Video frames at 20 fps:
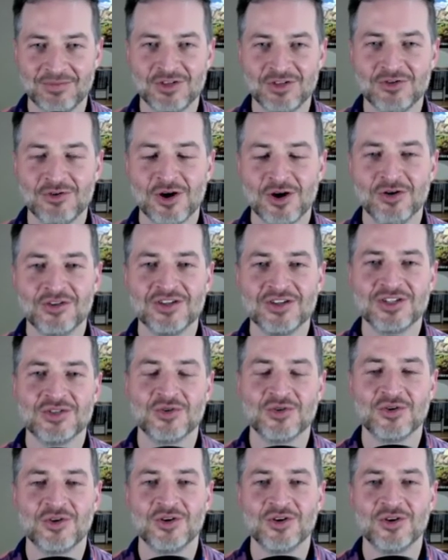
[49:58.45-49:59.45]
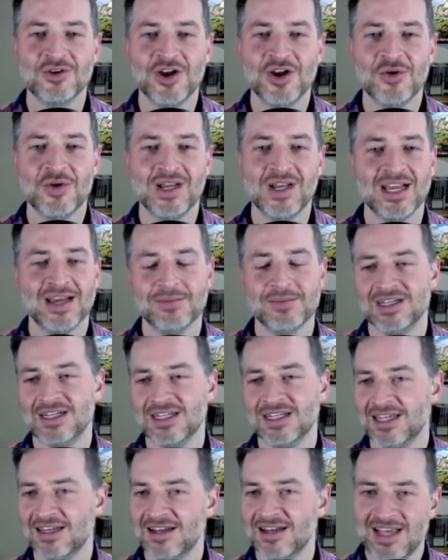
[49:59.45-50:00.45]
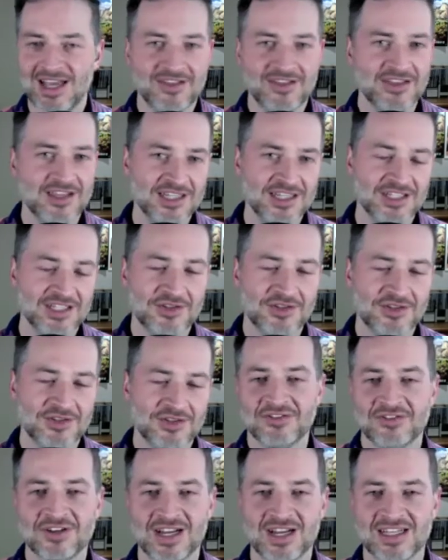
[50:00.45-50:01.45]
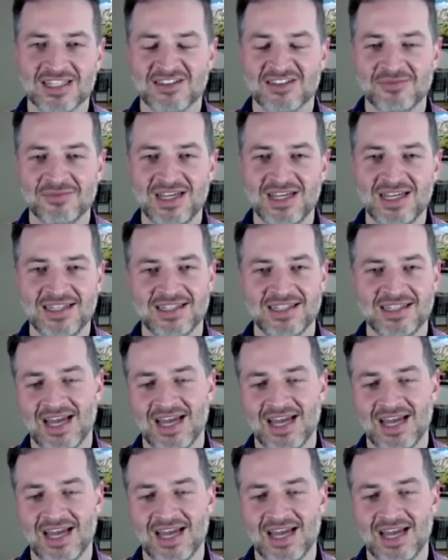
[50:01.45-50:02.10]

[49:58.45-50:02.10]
You go to the store knowing I'm going to get these 3 different cuts of meat.